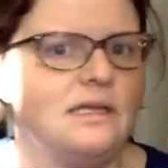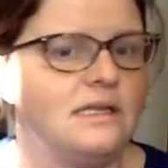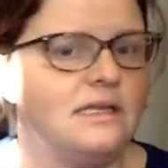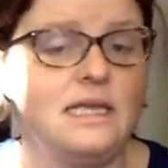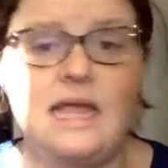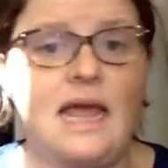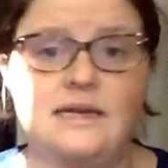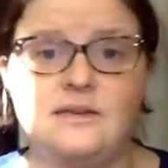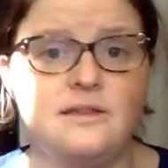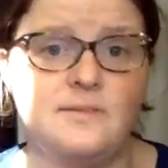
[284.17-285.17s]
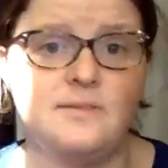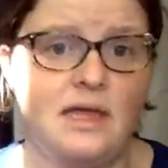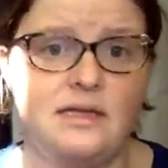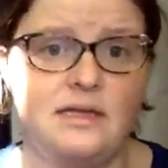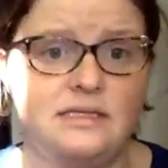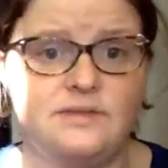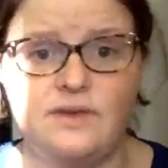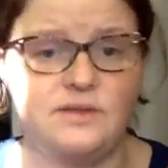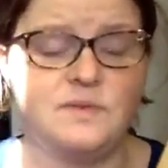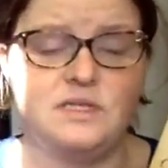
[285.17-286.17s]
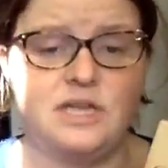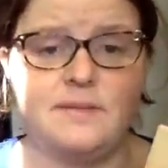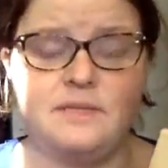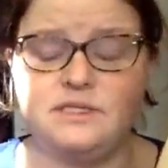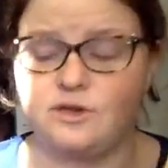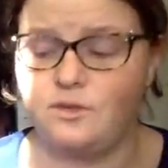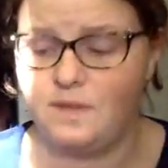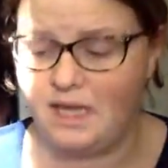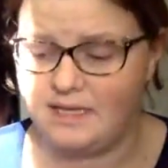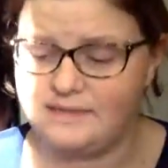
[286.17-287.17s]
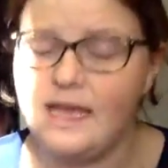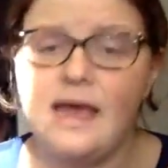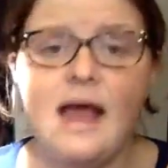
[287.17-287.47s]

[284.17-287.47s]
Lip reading: he can't tell them that he's friends with a Japanese girl, because